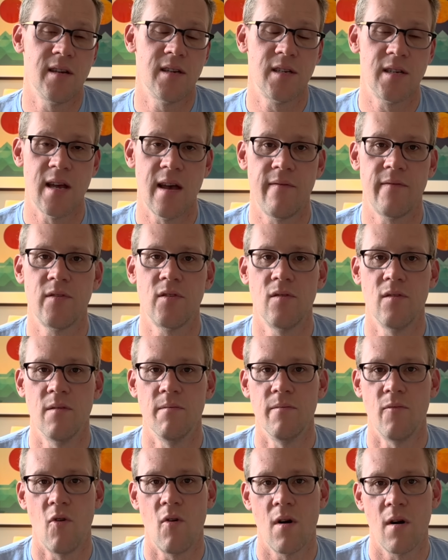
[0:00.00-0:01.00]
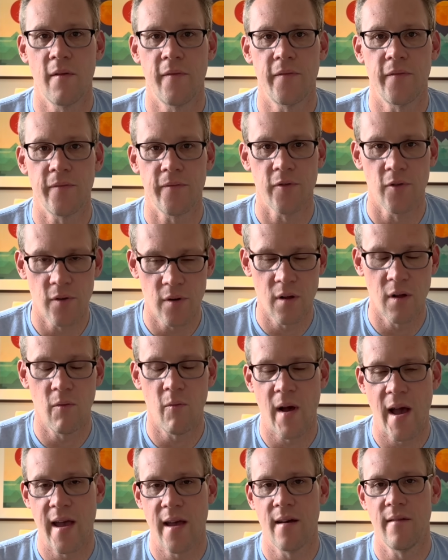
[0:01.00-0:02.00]
shift to a more frugal
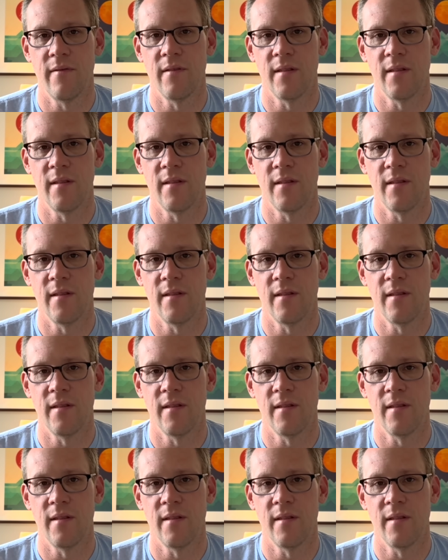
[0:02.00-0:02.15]
way of